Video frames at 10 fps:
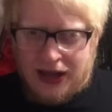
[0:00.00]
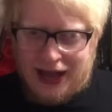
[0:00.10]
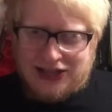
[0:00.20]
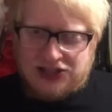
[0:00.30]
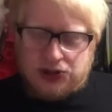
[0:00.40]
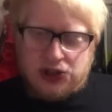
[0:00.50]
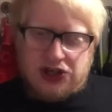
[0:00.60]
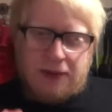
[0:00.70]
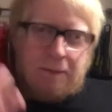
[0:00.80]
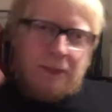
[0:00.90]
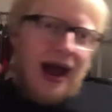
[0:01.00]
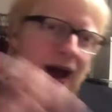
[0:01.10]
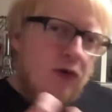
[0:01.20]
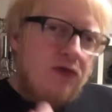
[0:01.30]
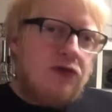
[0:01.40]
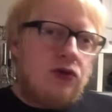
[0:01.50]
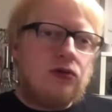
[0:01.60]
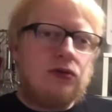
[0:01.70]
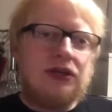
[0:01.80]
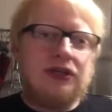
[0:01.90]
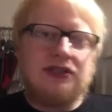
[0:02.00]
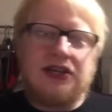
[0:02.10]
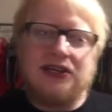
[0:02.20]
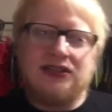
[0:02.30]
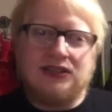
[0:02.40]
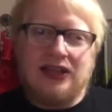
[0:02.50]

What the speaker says: it's such a powerful, like,